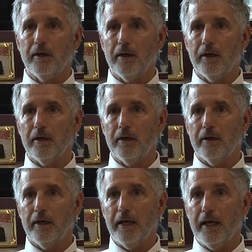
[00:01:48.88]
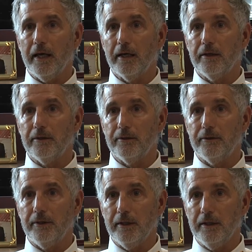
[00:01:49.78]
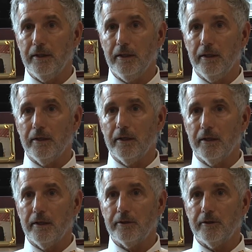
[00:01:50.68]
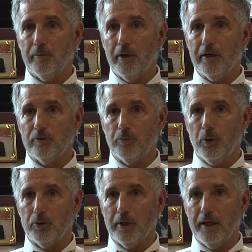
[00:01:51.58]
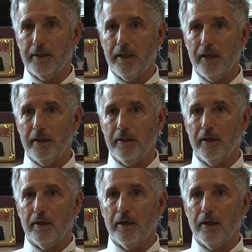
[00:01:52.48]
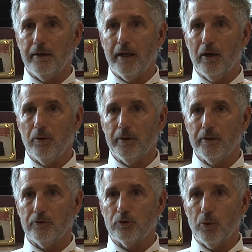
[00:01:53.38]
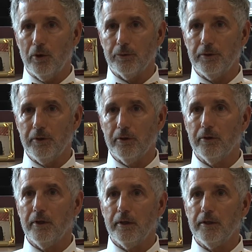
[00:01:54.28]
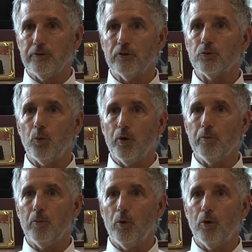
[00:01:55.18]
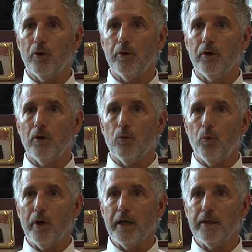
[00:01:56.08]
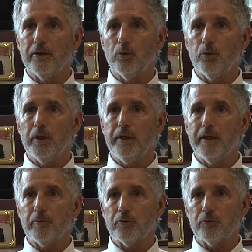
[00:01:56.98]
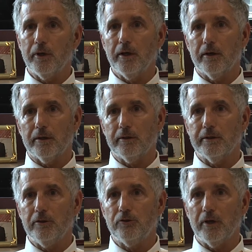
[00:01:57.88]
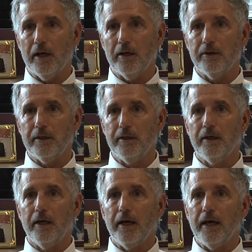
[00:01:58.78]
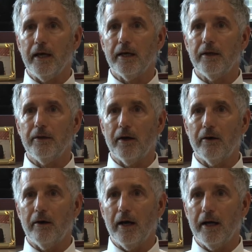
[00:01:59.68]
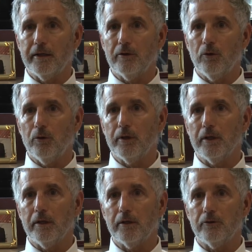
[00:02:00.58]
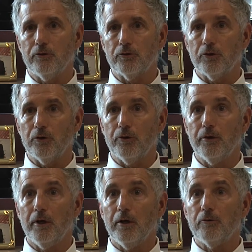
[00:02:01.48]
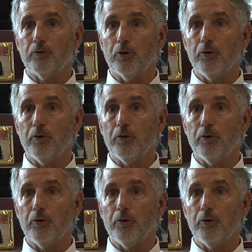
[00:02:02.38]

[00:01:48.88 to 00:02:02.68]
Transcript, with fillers: uh, and the uh, Tim Heinsz Bow Tie Day, now in its 12th year, is just one more way that we demonstrate our collegiality and our ongoing concern for